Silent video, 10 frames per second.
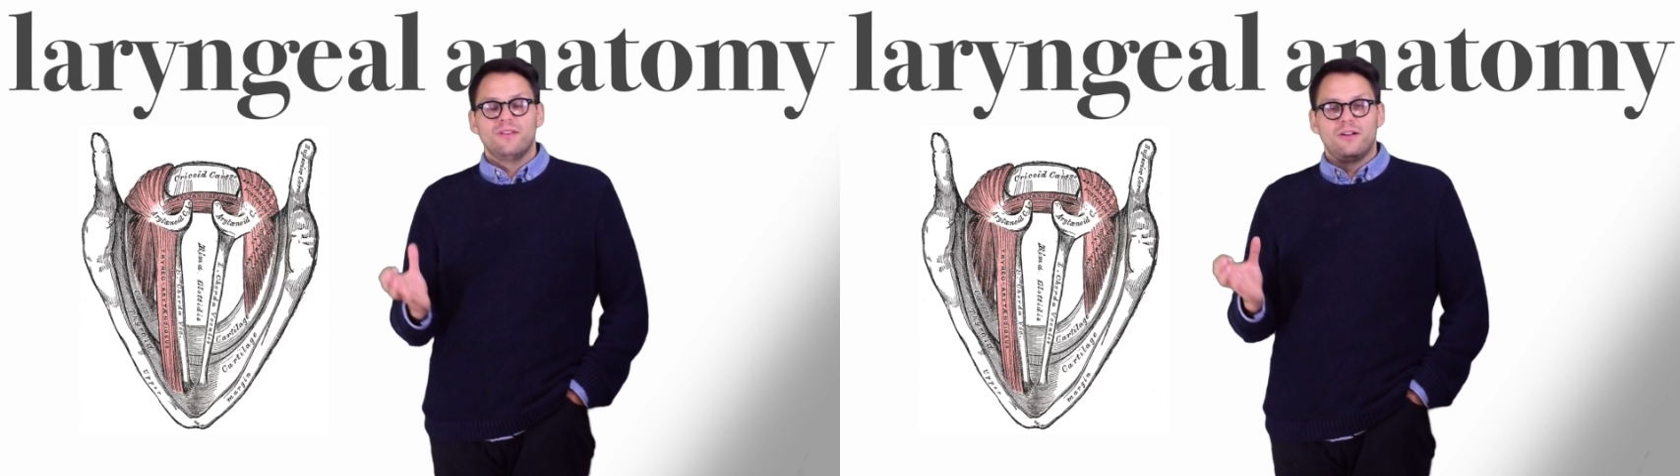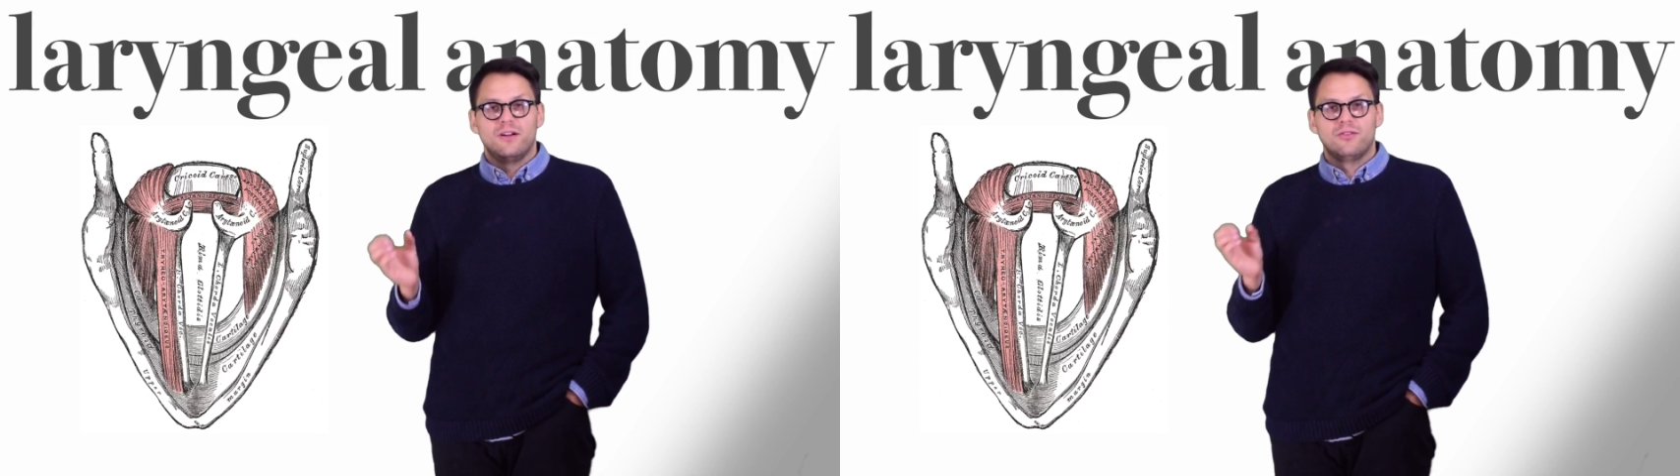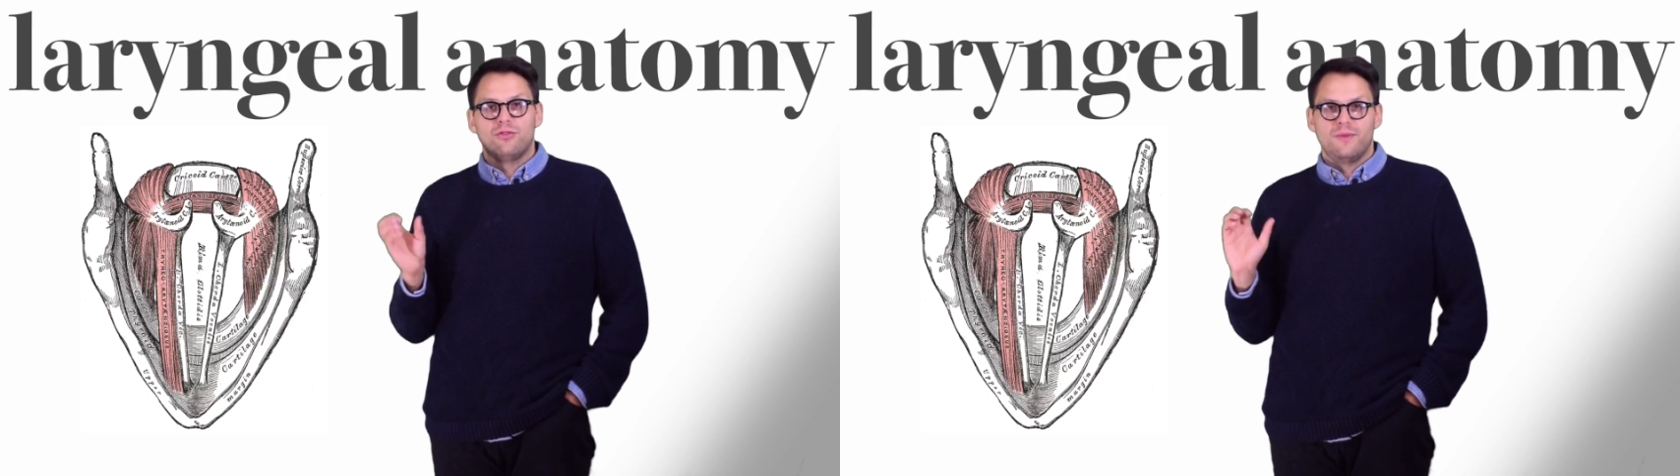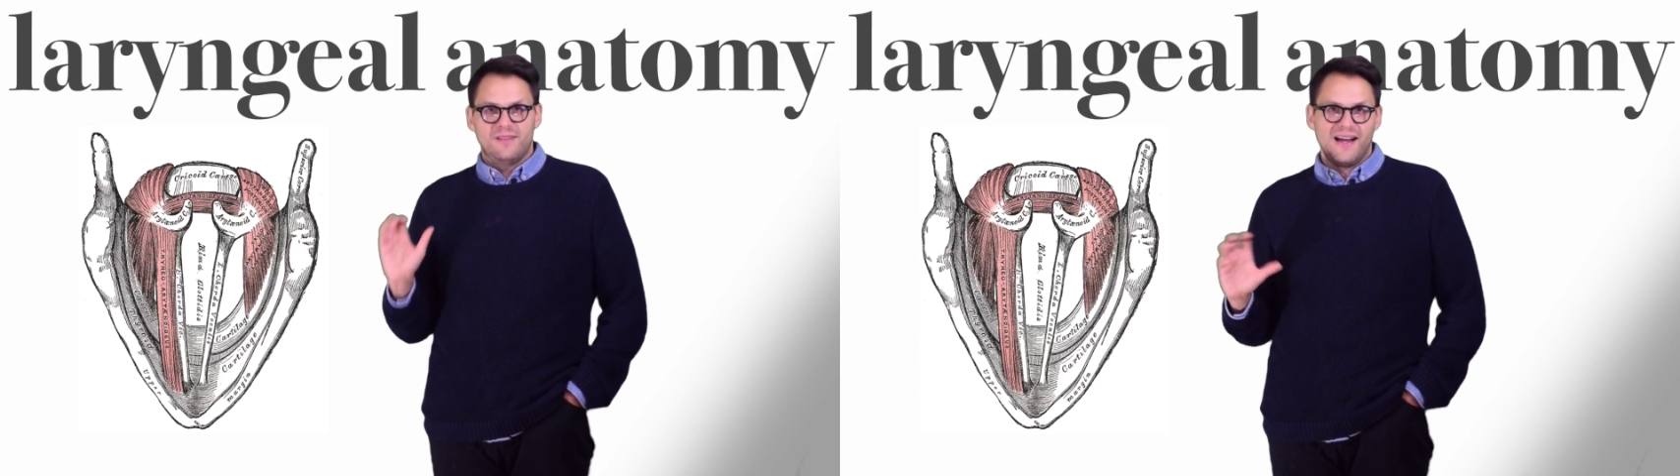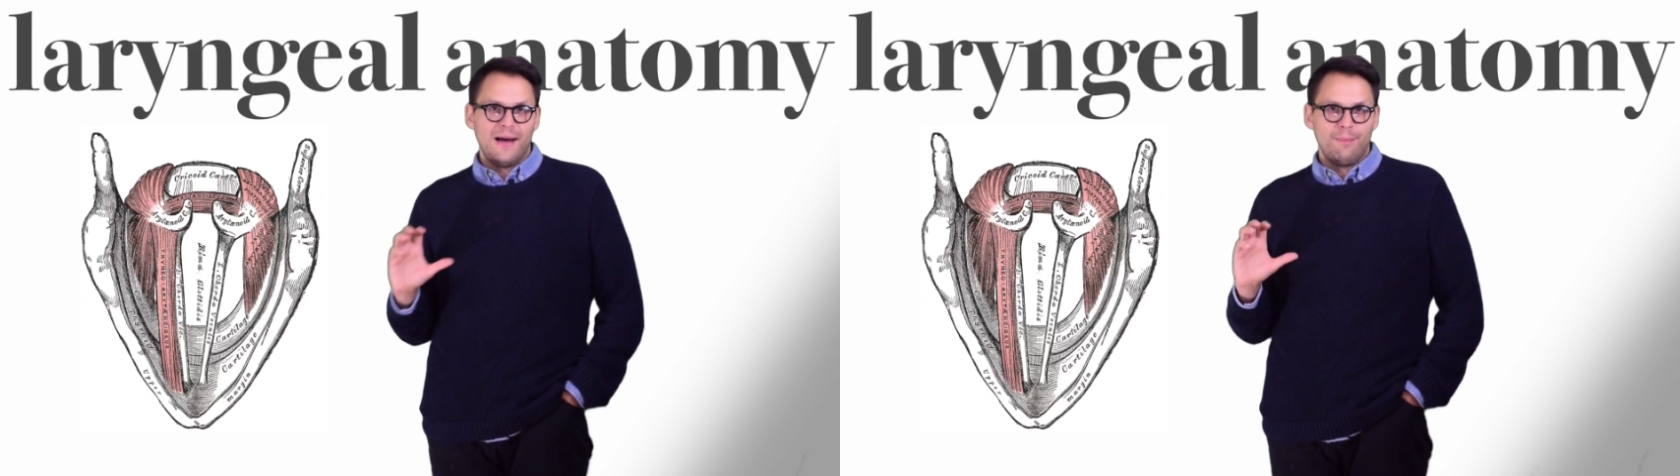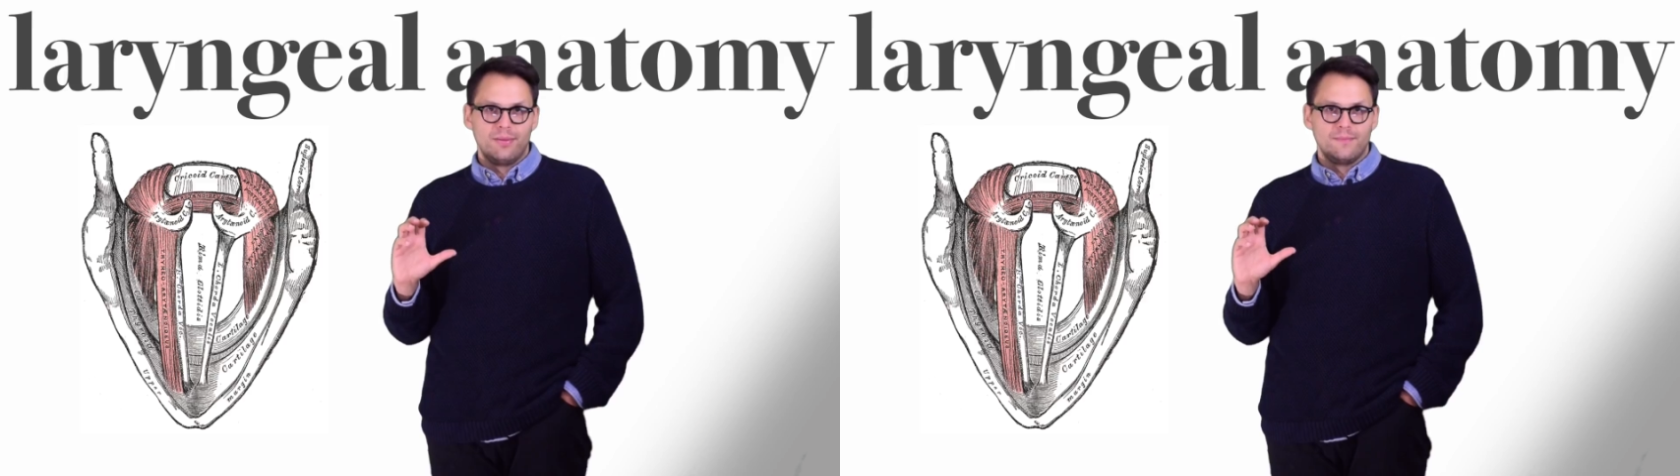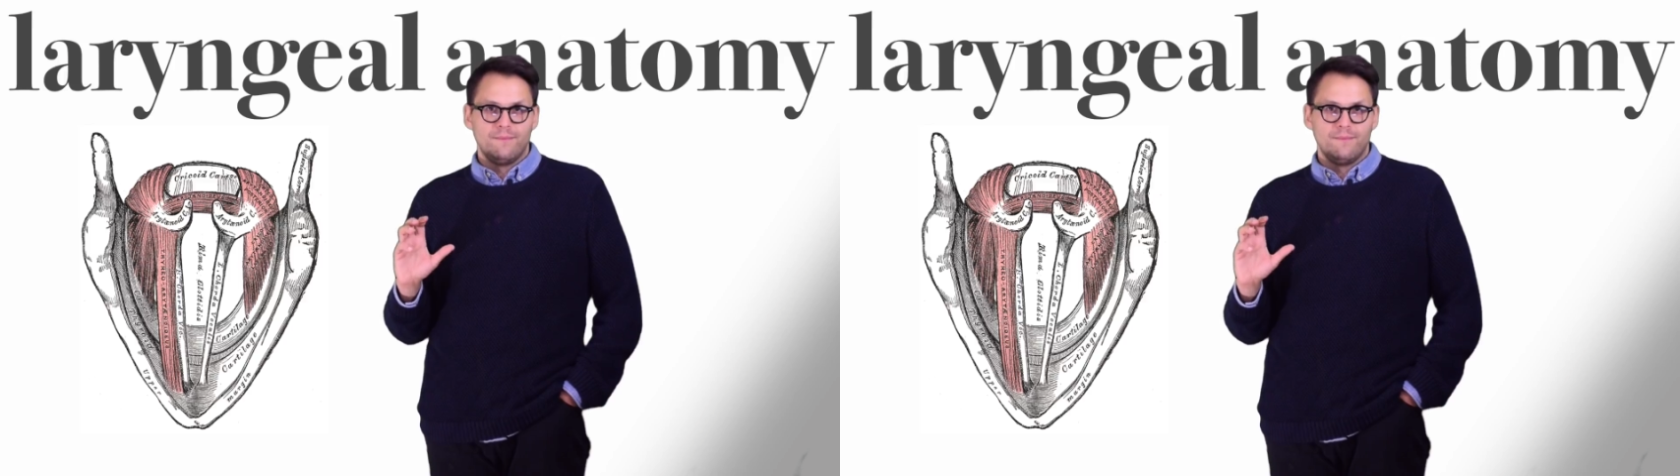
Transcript: the larynx from the top.